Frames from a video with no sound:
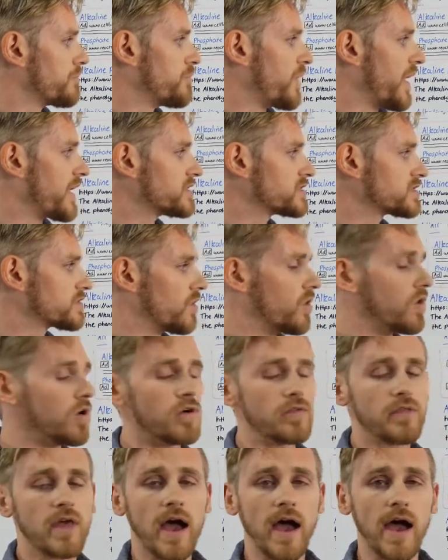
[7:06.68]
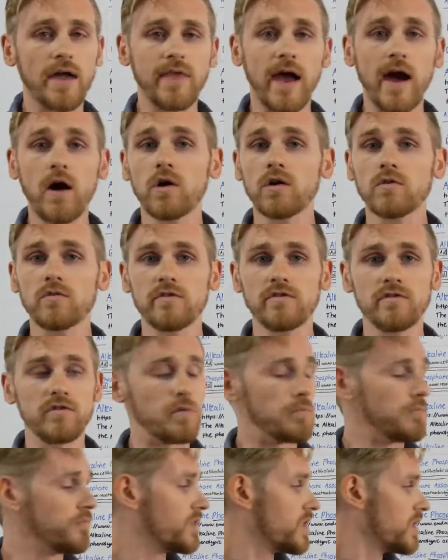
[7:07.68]
based on an
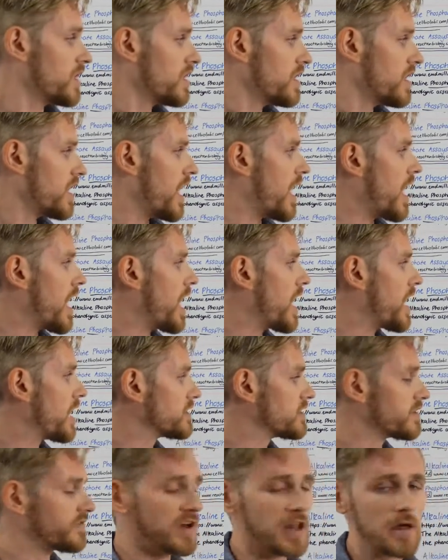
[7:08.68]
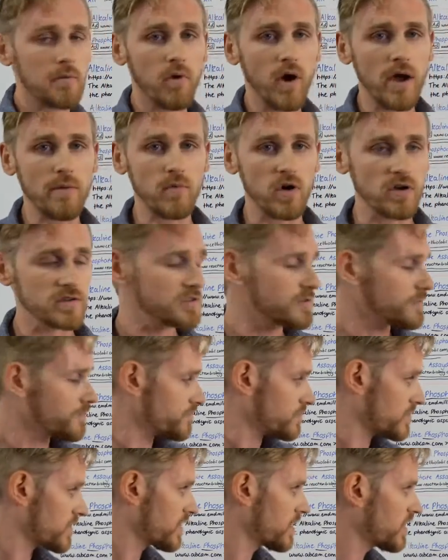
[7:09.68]
algorithm developed by Moz.